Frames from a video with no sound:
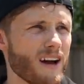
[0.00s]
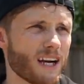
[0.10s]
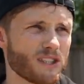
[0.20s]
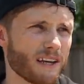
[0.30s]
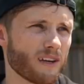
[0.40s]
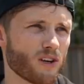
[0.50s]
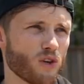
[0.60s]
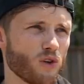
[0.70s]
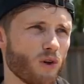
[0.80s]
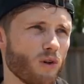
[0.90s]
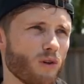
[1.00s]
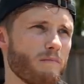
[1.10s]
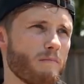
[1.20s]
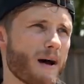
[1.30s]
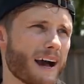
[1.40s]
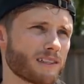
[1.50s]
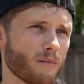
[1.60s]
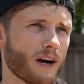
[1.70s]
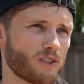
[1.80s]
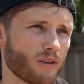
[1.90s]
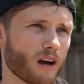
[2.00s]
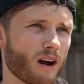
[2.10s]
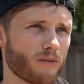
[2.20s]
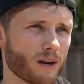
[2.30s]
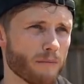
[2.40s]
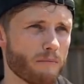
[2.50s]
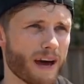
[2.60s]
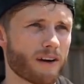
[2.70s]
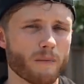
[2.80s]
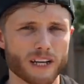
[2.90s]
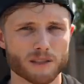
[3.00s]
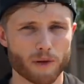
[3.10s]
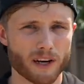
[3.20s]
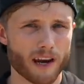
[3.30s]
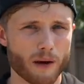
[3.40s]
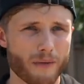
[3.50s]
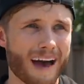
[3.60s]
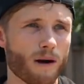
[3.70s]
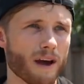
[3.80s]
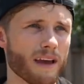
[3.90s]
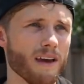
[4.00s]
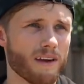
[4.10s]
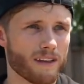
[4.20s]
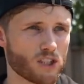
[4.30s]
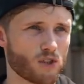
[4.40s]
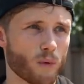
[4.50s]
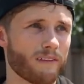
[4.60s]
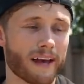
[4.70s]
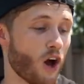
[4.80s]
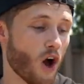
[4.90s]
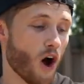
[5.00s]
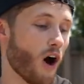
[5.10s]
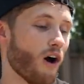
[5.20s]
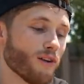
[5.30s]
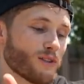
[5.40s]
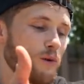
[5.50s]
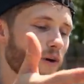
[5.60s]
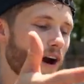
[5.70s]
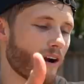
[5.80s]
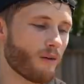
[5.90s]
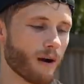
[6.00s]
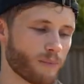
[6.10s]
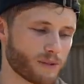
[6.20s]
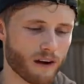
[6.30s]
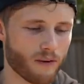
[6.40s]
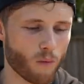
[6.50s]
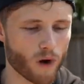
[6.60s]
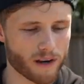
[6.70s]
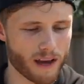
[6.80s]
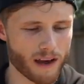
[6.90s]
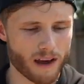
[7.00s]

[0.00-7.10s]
I just think you'll maximize your recovery better by splitting it up that way than just doing like all super high rep stuff on one day.